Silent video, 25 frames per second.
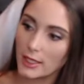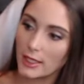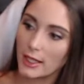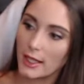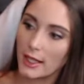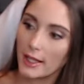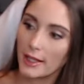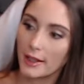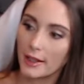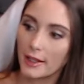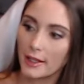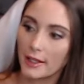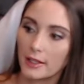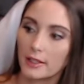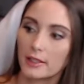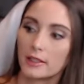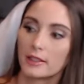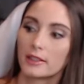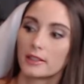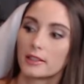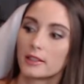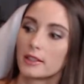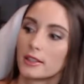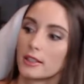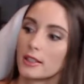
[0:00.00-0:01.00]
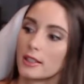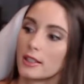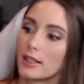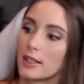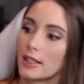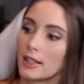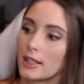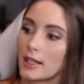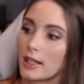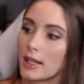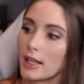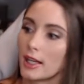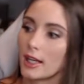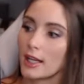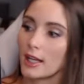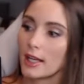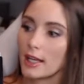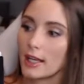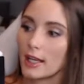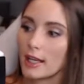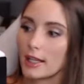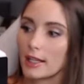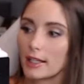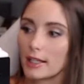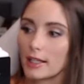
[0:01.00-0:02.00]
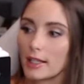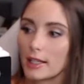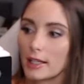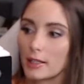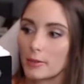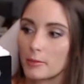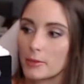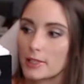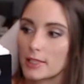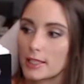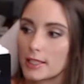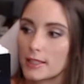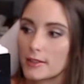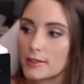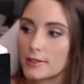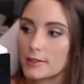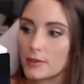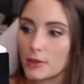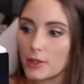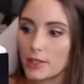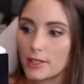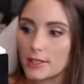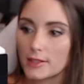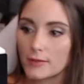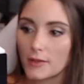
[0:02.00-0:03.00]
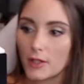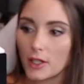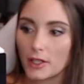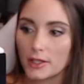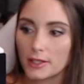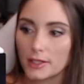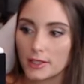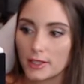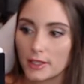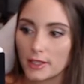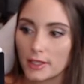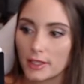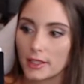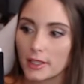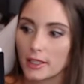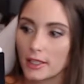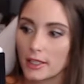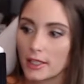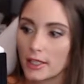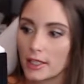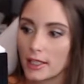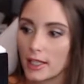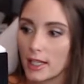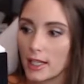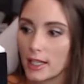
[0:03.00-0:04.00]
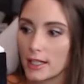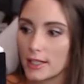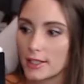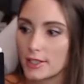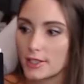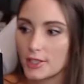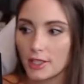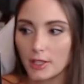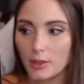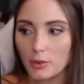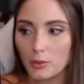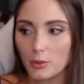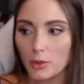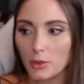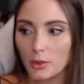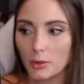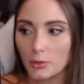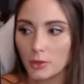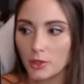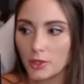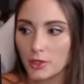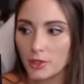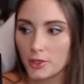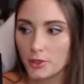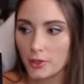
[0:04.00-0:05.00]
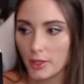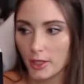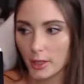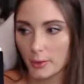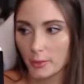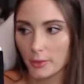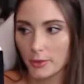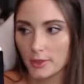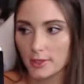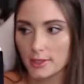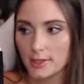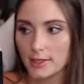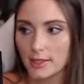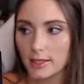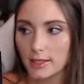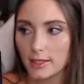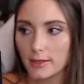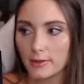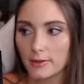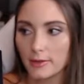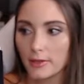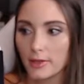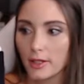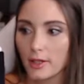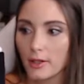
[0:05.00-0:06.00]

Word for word: And then, and again Medivh's voice faltered. She had one more trick up her sleeve.